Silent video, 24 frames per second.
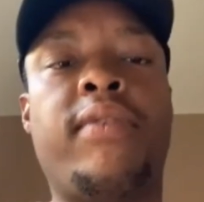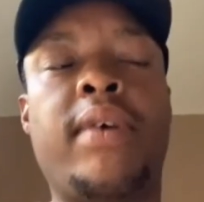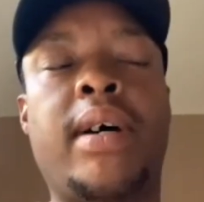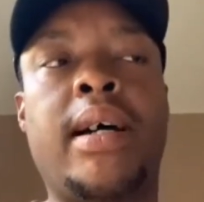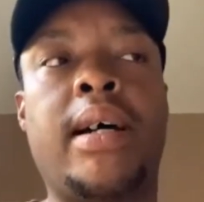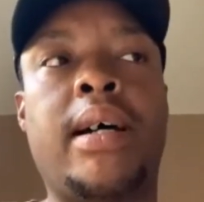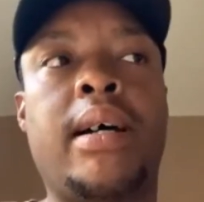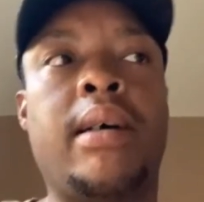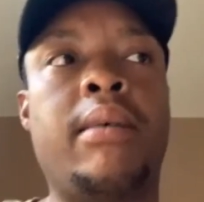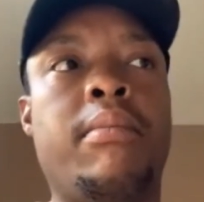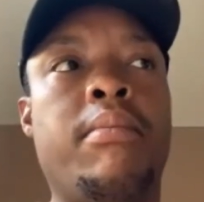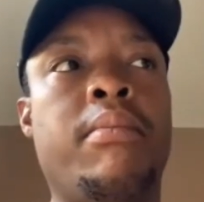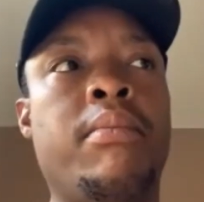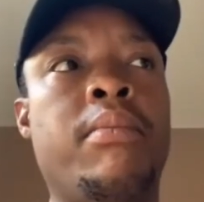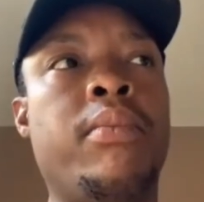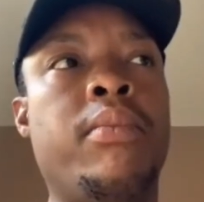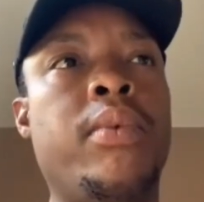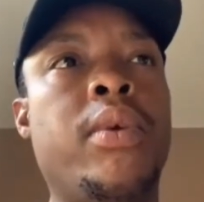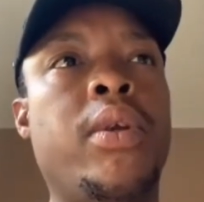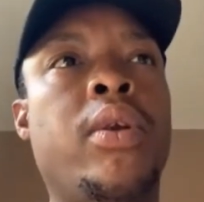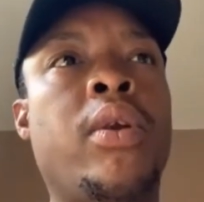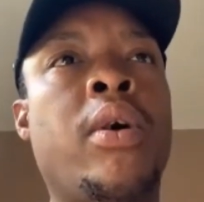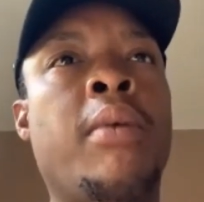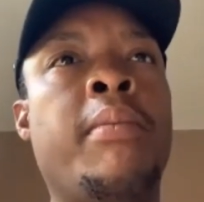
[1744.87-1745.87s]

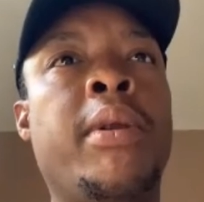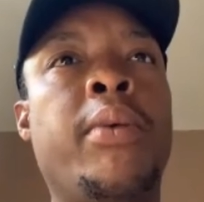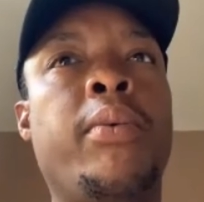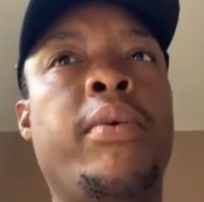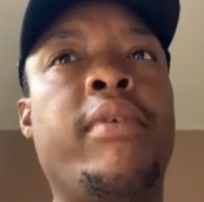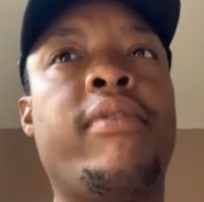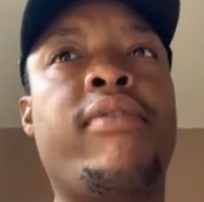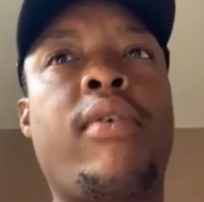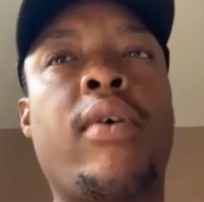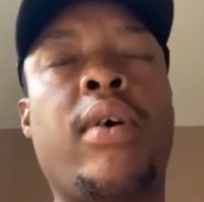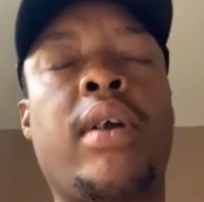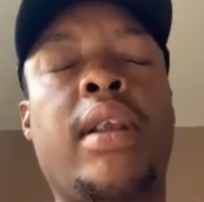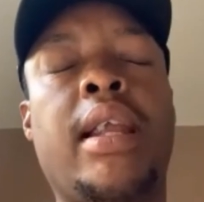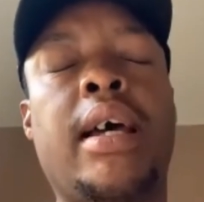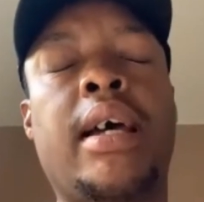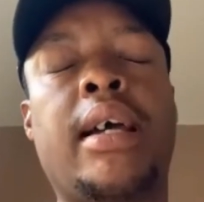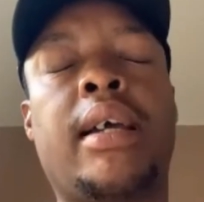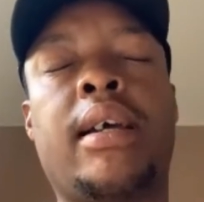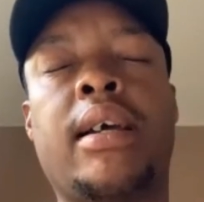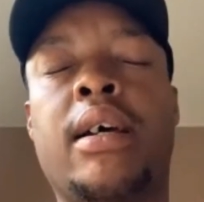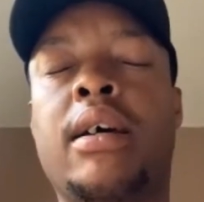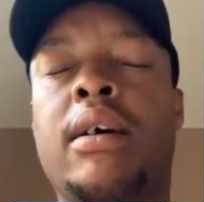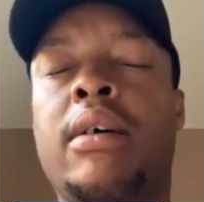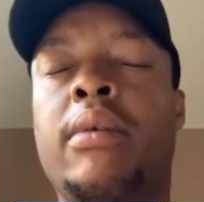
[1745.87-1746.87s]
normally we've got
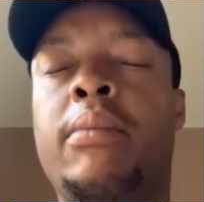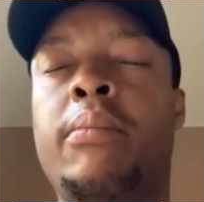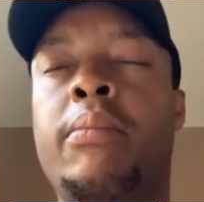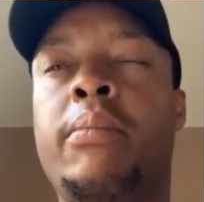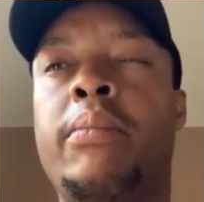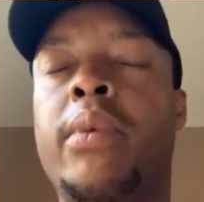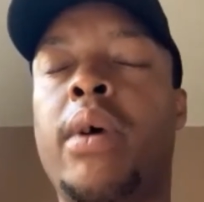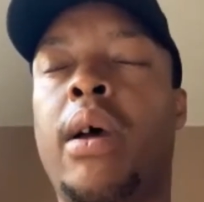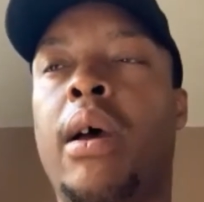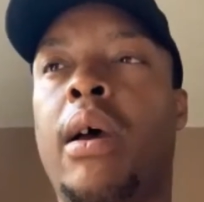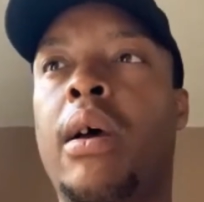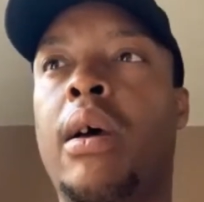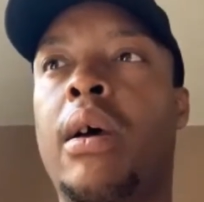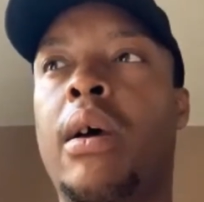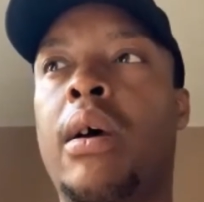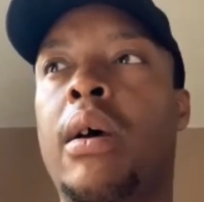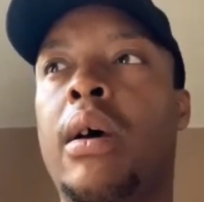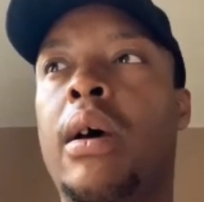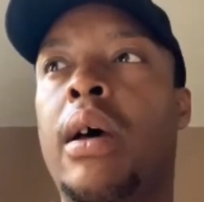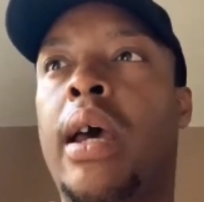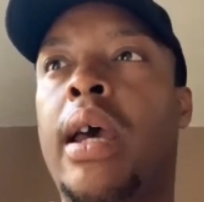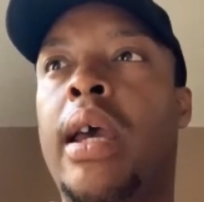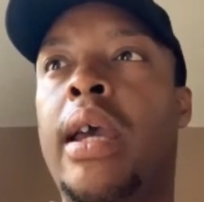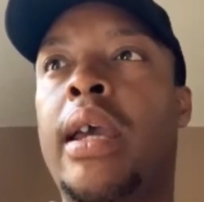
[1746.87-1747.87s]
like
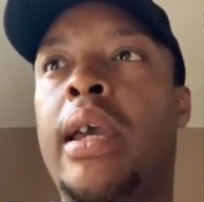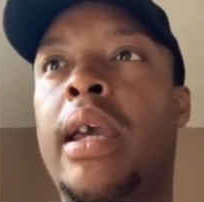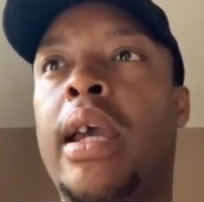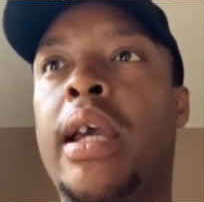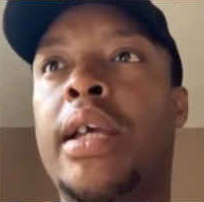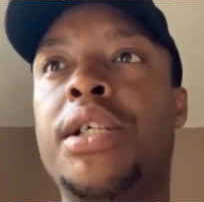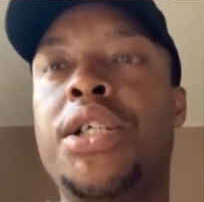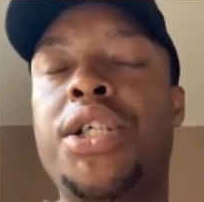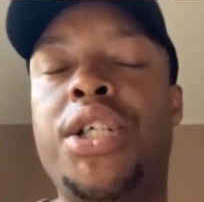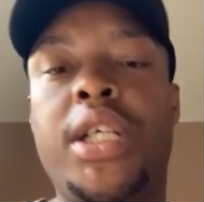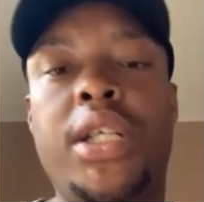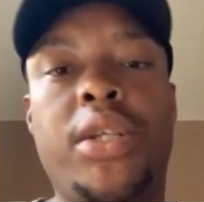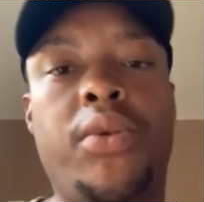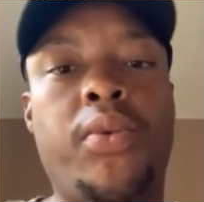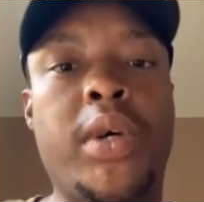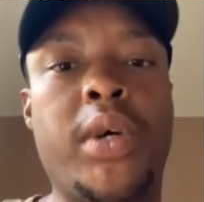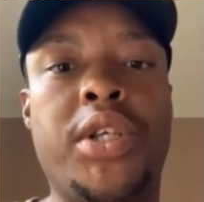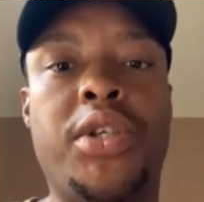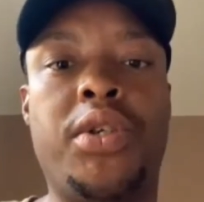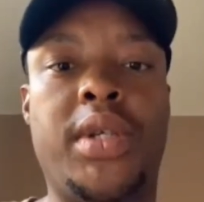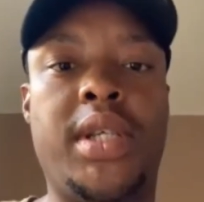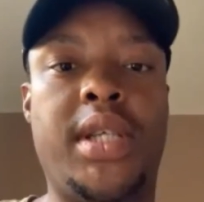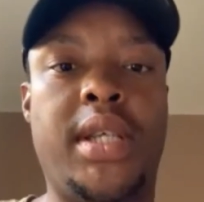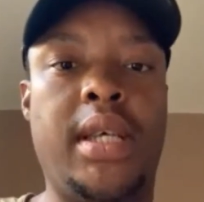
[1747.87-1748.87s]
a sheet where
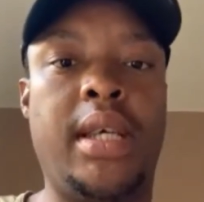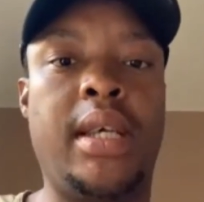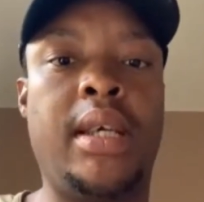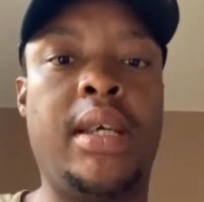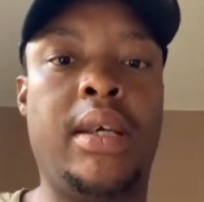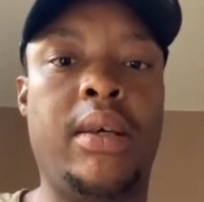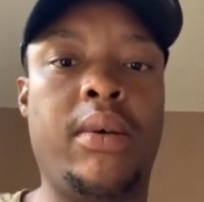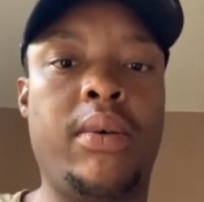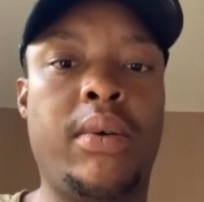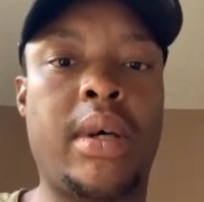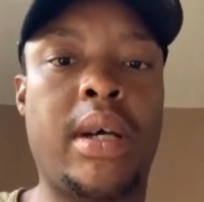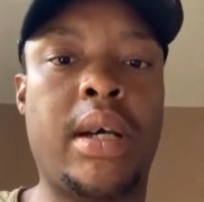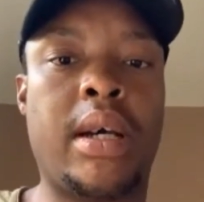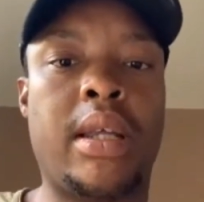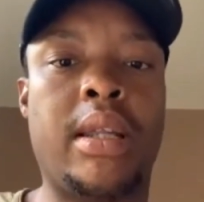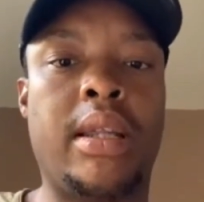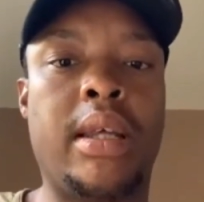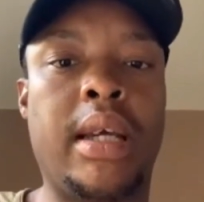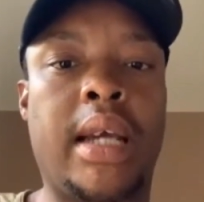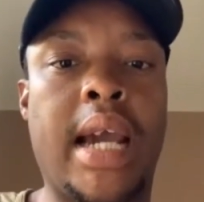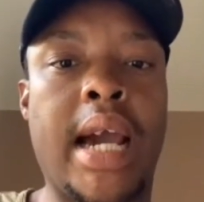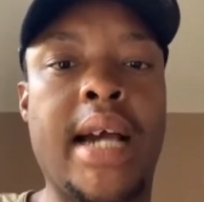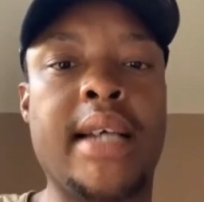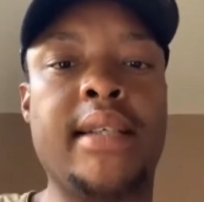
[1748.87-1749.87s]
to see
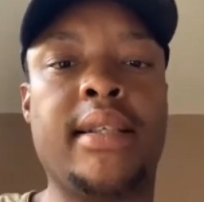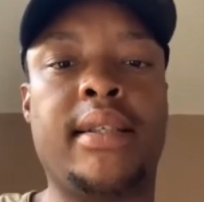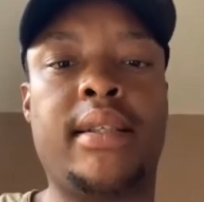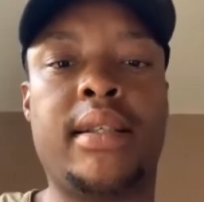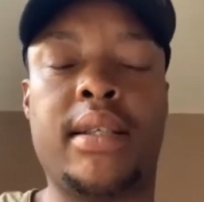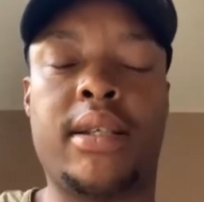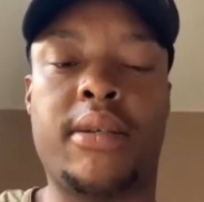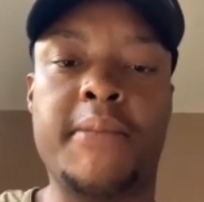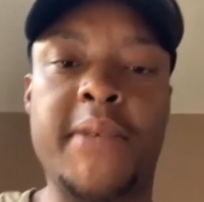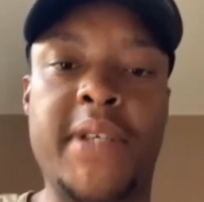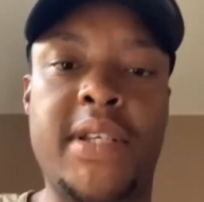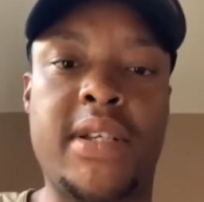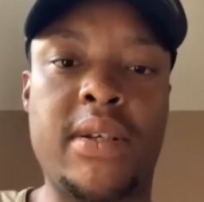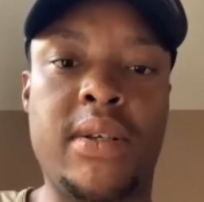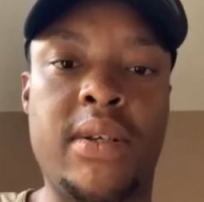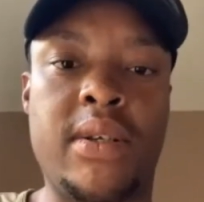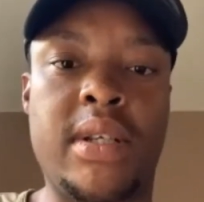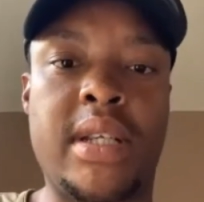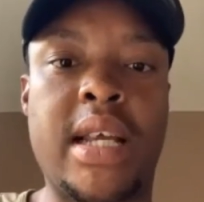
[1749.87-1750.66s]
the guys' dismissals,